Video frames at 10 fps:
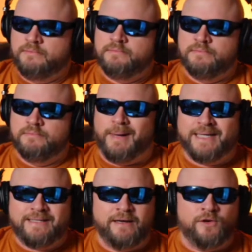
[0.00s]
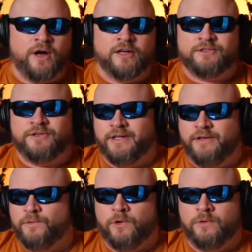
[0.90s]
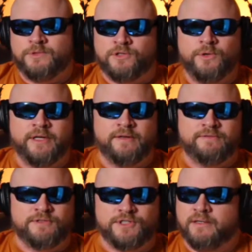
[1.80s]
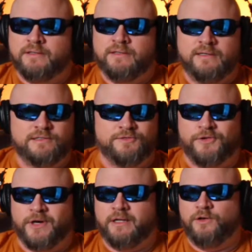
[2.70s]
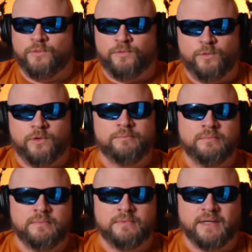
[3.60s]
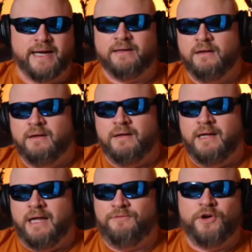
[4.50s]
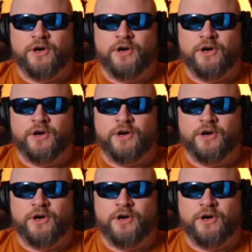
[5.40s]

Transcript: My take on alternate uniforms is who gives a shit? It's a freaking uniform. Like, if you're going to